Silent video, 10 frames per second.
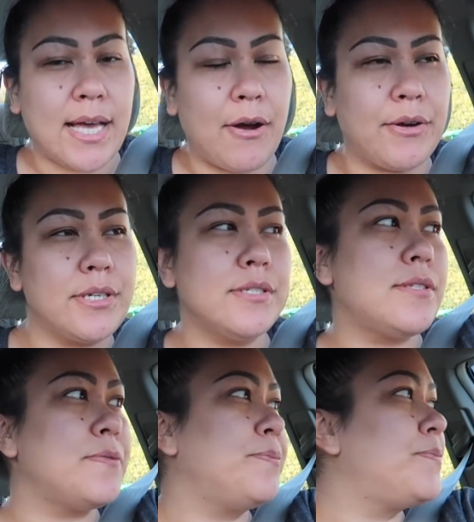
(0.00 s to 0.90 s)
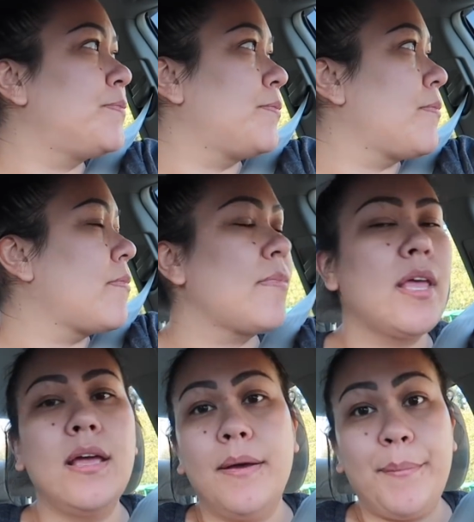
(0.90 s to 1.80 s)
hours.
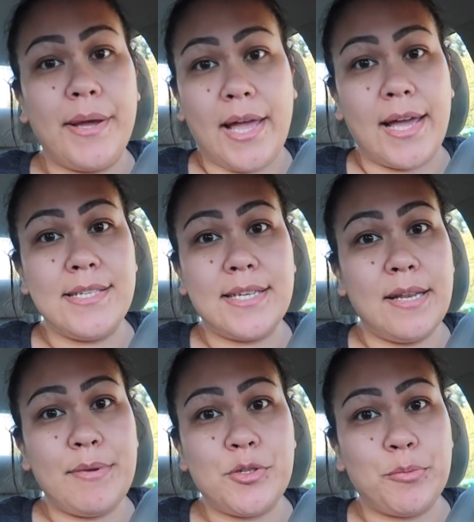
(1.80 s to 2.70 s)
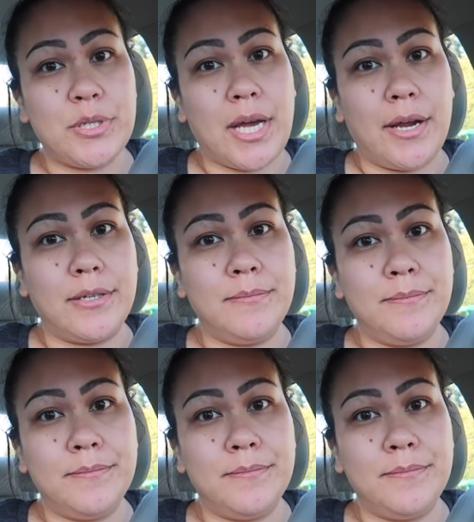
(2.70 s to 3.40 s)
But yeah, he's gonna be super tired.